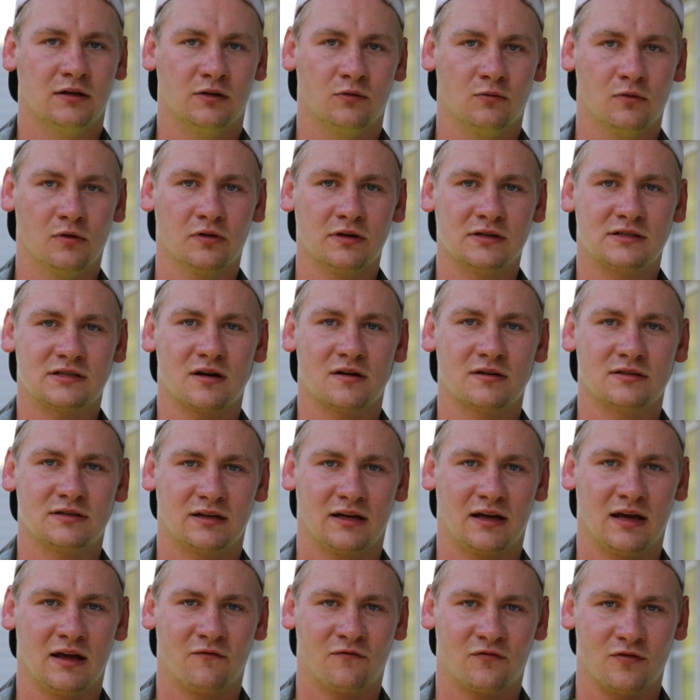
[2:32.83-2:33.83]
You really start
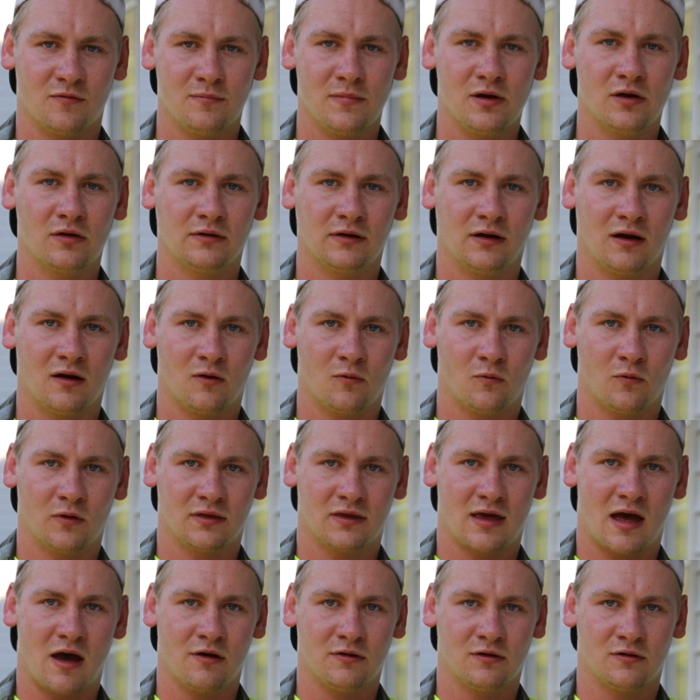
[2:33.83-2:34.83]
to get familiar
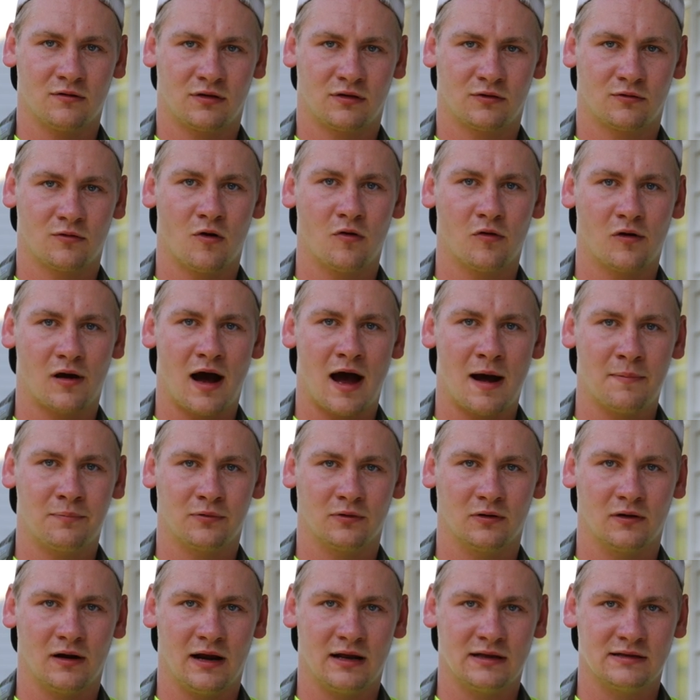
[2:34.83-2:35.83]
with how your throat
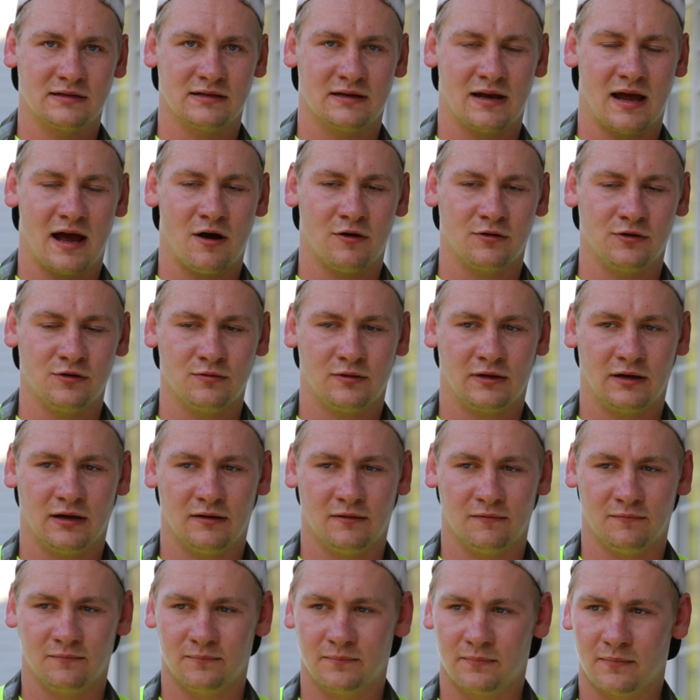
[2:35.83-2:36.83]
operates and how you
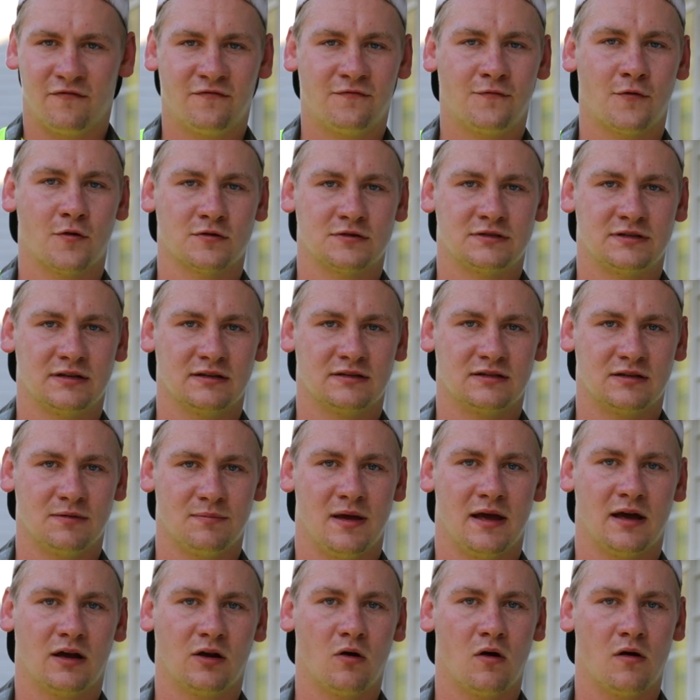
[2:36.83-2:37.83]
can force it to
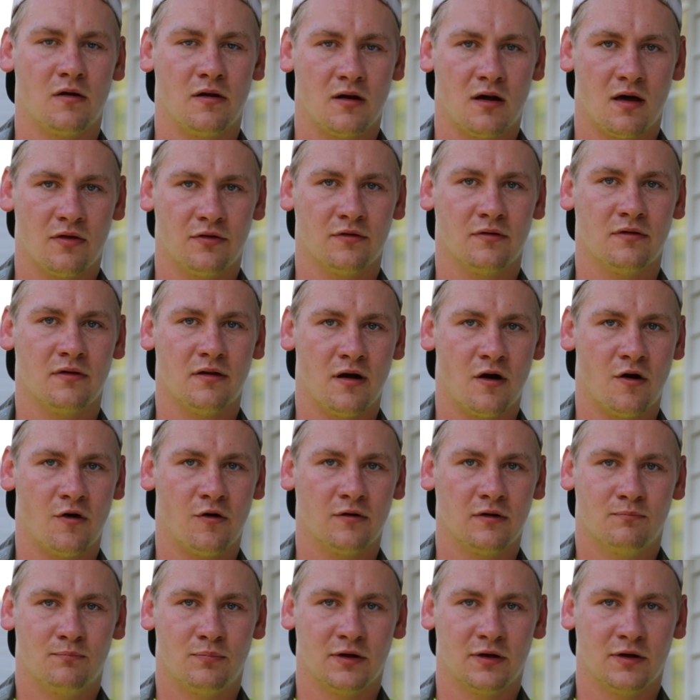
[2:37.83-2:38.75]
make another note.